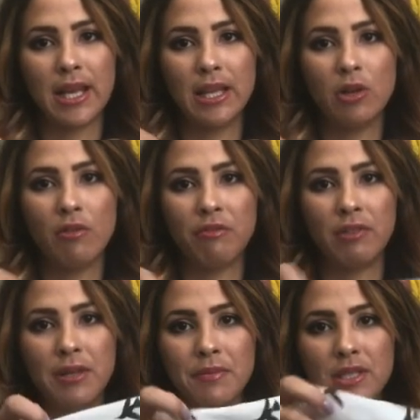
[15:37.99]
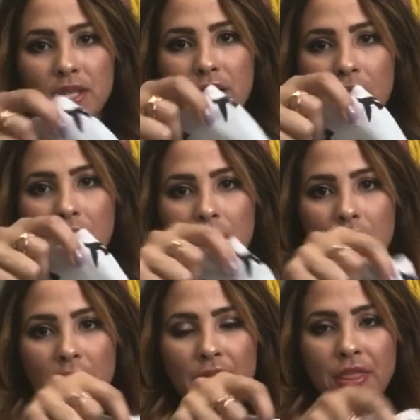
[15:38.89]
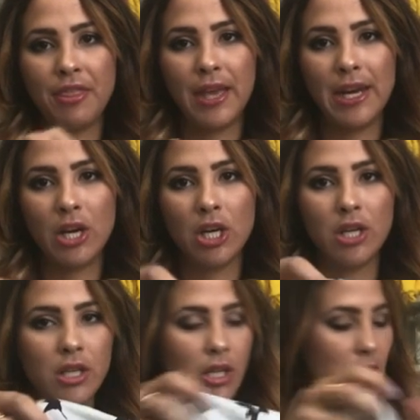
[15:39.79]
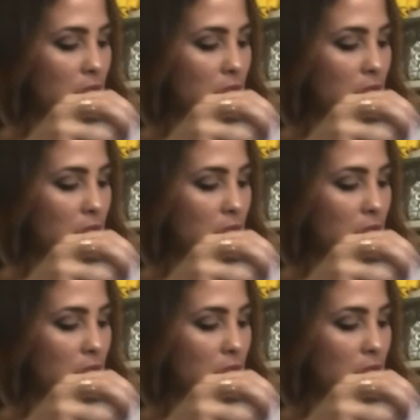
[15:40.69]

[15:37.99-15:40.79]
a little flimsier and thinner.